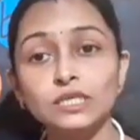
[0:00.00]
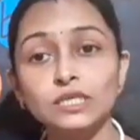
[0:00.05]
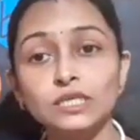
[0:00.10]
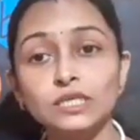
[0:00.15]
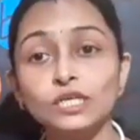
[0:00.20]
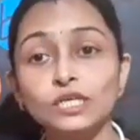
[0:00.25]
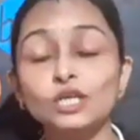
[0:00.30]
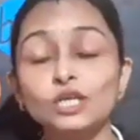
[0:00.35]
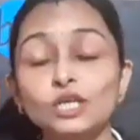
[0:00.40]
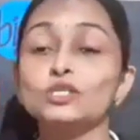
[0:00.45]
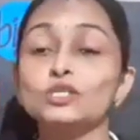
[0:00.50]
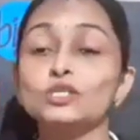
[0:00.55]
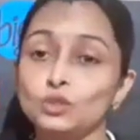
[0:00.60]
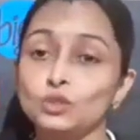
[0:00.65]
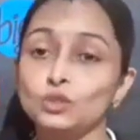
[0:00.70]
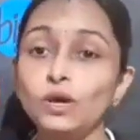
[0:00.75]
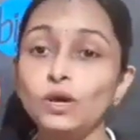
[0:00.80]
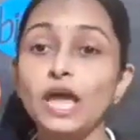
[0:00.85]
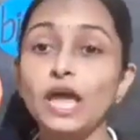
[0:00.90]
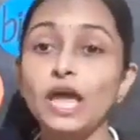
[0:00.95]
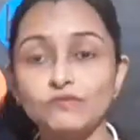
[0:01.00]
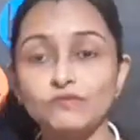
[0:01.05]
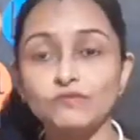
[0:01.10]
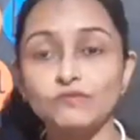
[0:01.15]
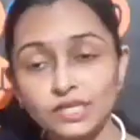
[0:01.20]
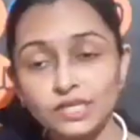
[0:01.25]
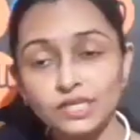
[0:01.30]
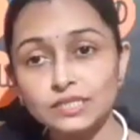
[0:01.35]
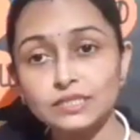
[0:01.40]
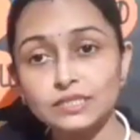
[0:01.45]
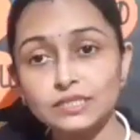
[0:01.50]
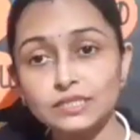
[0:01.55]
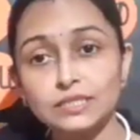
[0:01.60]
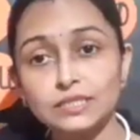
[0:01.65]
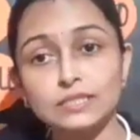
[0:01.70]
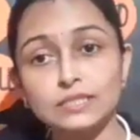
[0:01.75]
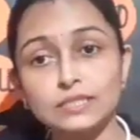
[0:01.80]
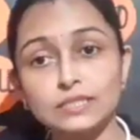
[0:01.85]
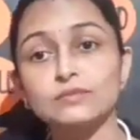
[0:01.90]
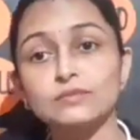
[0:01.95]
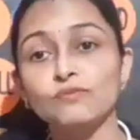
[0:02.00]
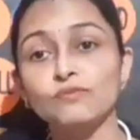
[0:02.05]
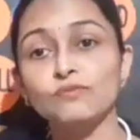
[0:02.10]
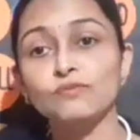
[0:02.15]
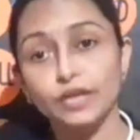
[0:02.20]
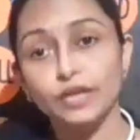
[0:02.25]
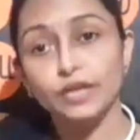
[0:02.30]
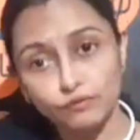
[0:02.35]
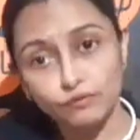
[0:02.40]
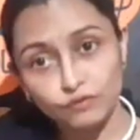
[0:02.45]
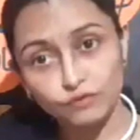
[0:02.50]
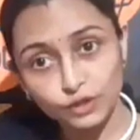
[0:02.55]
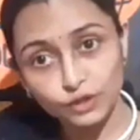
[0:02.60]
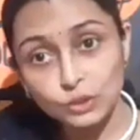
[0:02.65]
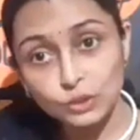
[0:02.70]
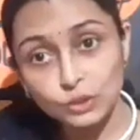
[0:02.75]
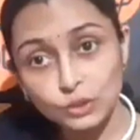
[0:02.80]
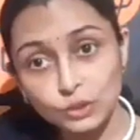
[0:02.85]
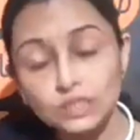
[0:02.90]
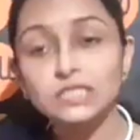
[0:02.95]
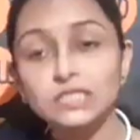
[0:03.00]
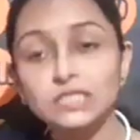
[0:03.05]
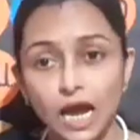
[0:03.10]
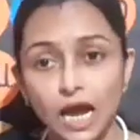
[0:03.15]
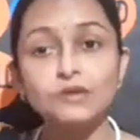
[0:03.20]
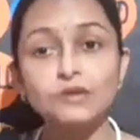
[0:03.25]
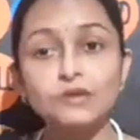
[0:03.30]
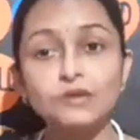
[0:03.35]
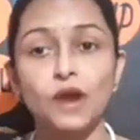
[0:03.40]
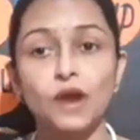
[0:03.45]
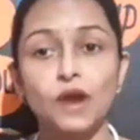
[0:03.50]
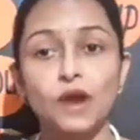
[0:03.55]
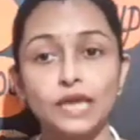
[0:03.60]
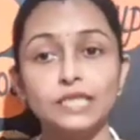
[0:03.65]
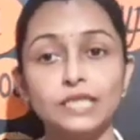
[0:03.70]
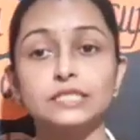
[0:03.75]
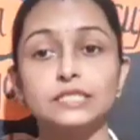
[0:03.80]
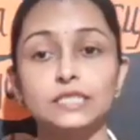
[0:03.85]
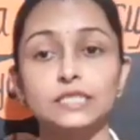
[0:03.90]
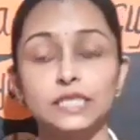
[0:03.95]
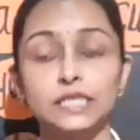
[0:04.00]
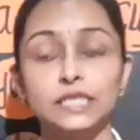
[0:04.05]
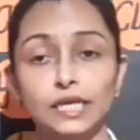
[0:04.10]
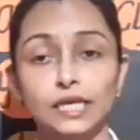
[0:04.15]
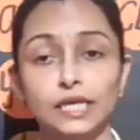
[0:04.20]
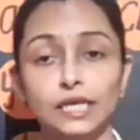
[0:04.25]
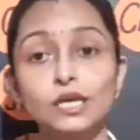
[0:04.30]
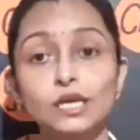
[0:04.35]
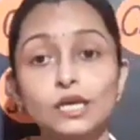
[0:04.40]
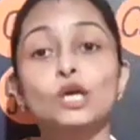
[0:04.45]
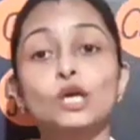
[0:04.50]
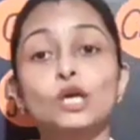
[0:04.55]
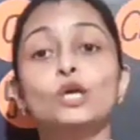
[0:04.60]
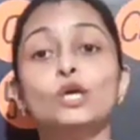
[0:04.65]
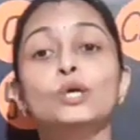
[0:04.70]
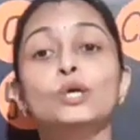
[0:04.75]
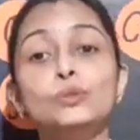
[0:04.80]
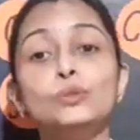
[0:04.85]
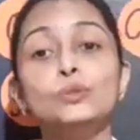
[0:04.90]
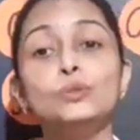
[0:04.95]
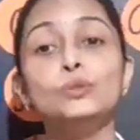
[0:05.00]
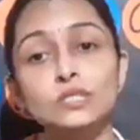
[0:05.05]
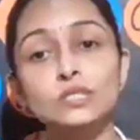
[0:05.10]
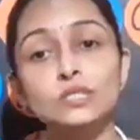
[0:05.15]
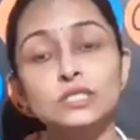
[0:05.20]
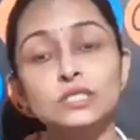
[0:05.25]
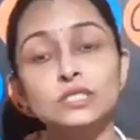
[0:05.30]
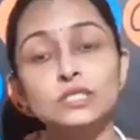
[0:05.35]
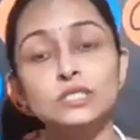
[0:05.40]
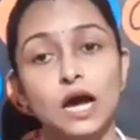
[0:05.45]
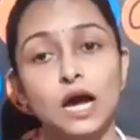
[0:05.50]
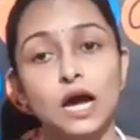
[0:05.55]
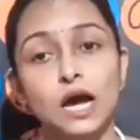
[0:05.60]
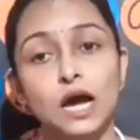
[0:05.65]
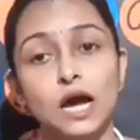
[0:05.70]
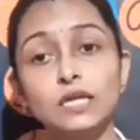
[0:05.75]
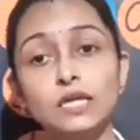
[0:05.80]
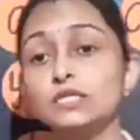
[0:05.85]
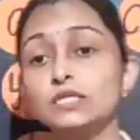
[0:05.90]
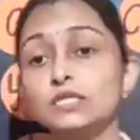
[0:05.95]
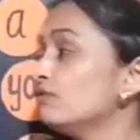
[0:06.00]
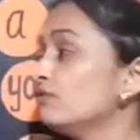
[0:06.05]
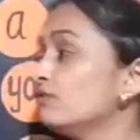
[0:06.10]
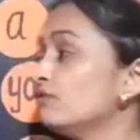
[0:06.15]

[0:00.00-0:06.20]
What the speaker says: So every sentence, whenever you start writing, you start with